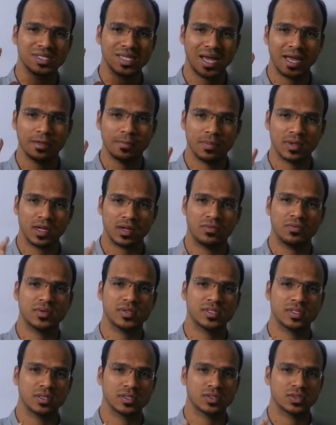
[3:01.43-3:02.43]
is IP
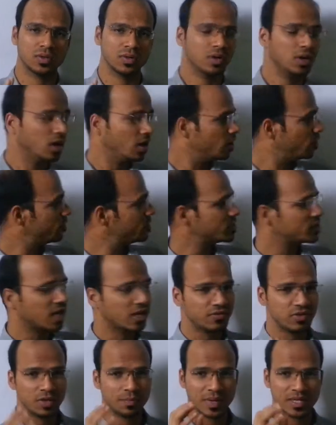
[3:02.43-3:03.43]
addressing. So we
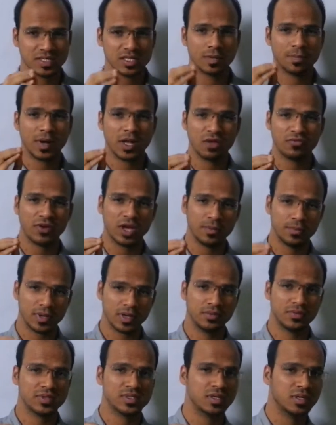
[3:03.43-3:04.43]
start with the basic part of IP
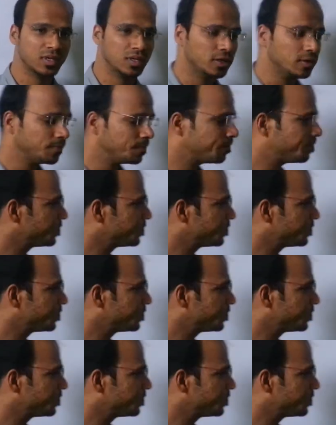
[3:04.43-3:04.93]
addressing here.